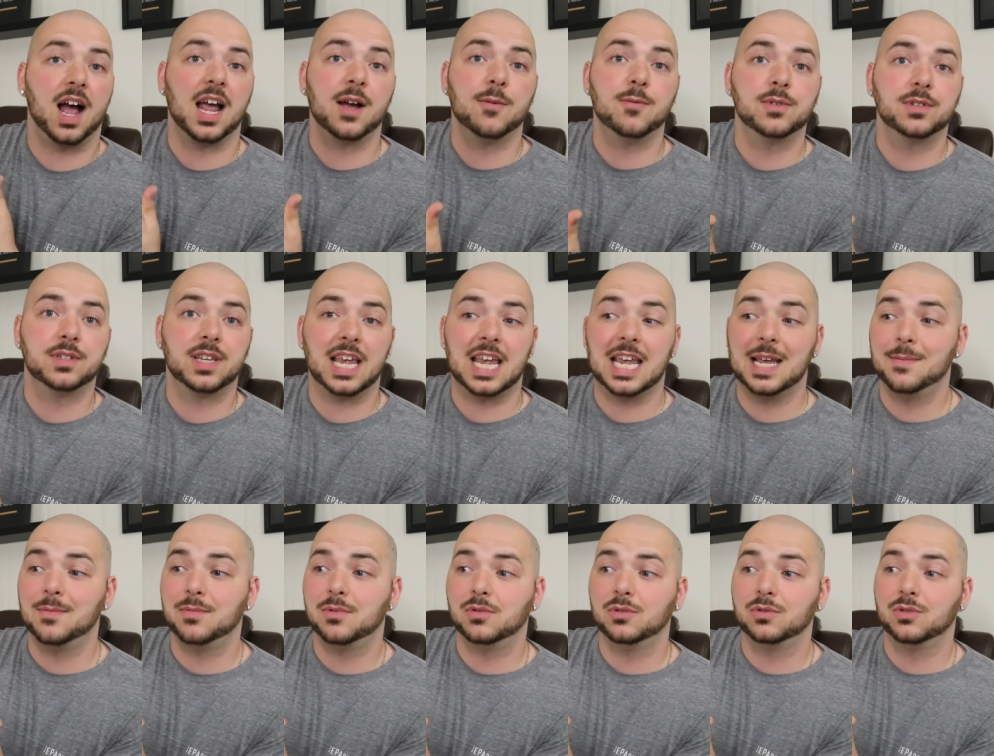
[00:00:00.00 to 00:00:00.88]
I was
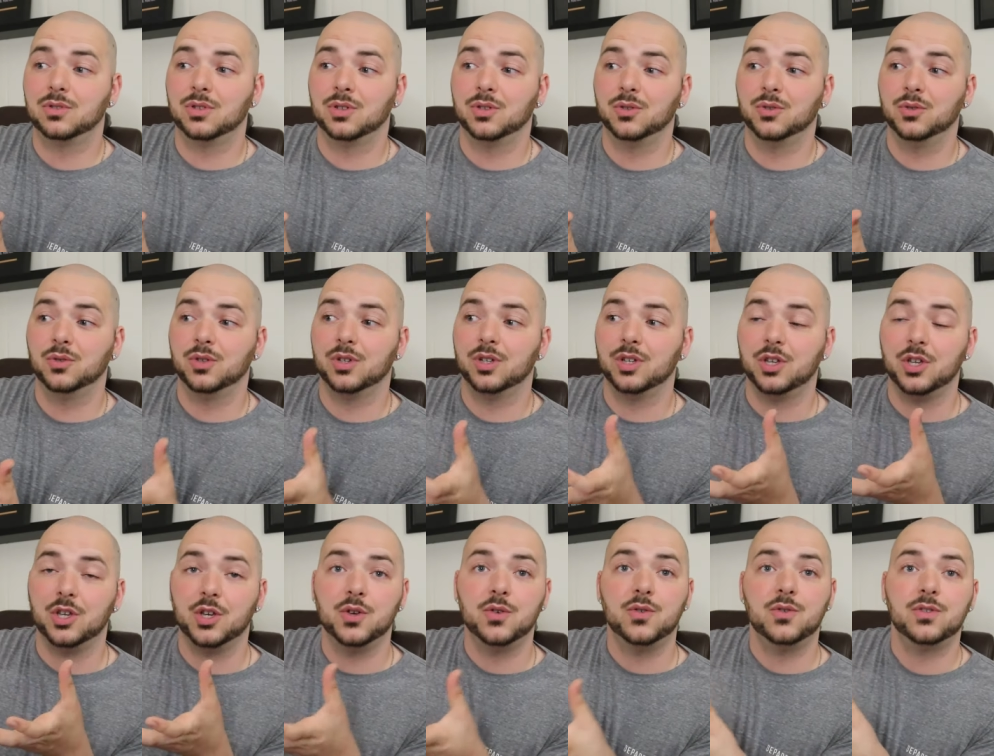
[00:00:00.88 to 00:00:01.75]
able to
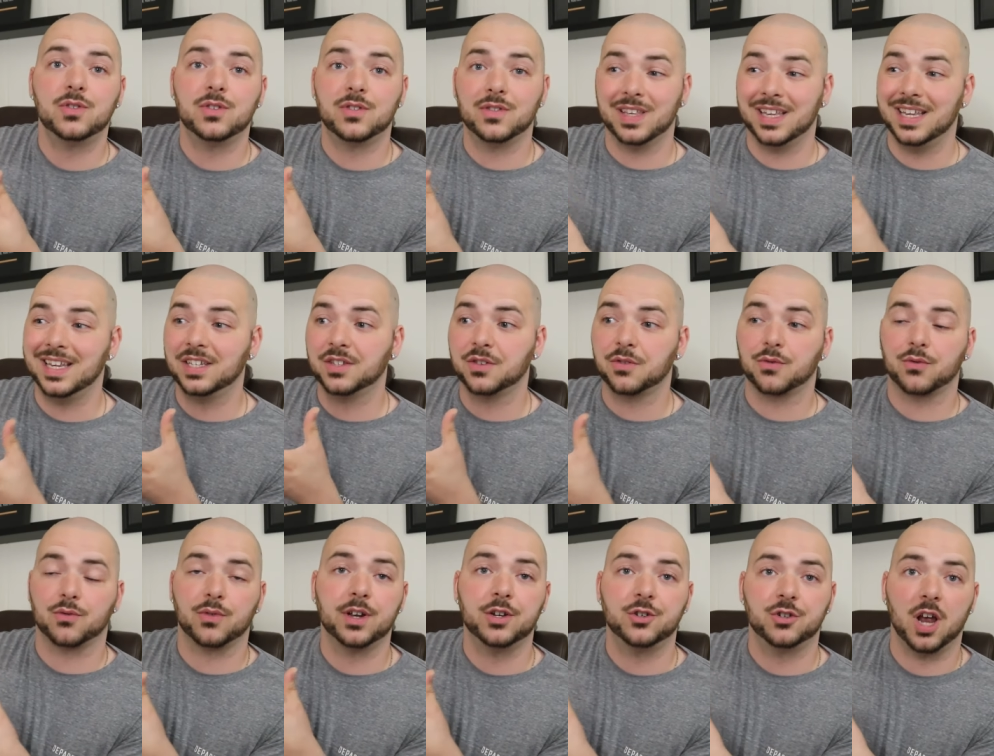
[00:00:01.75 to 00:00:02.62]
use these
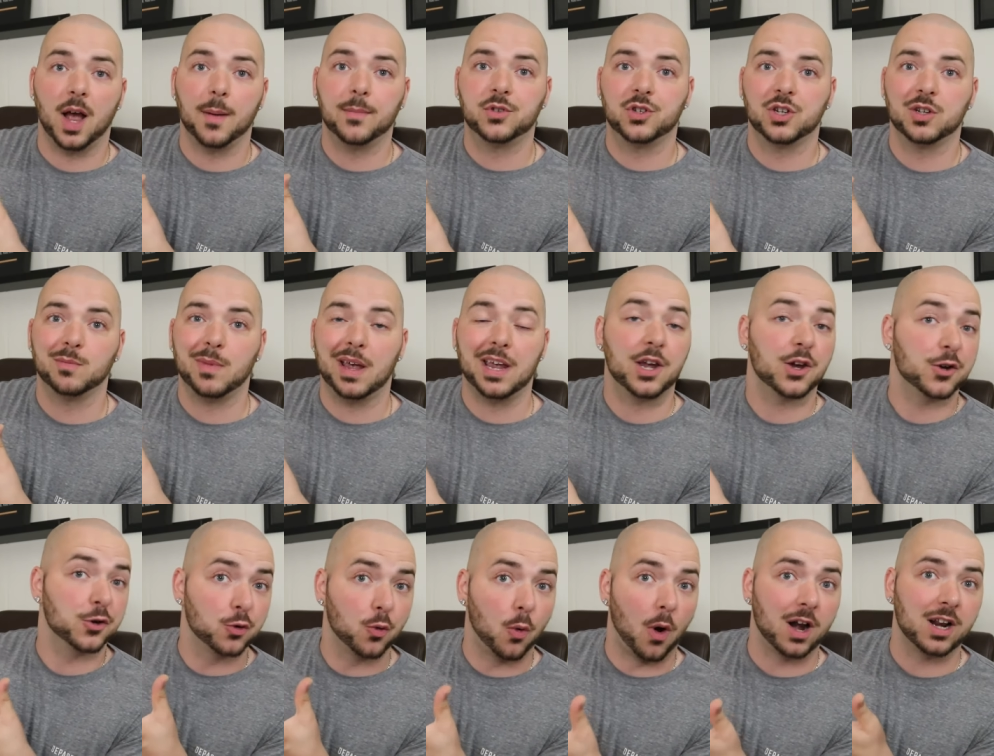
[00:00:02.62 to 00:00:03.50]
three jobs to
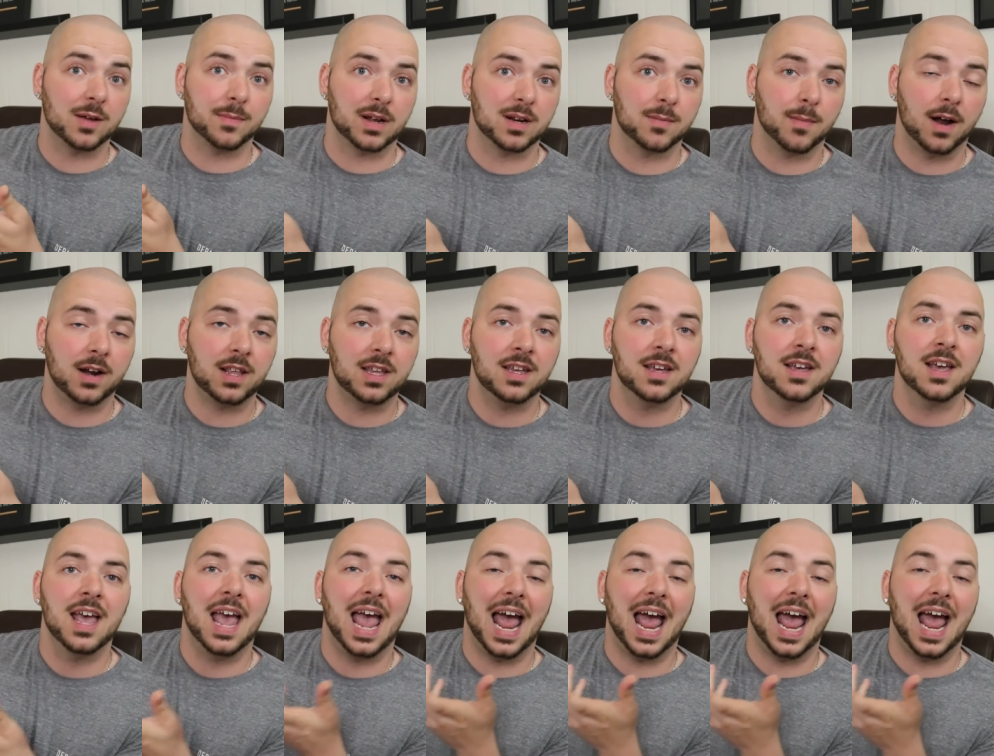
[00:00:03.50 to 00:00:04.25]
make quite a bit of money,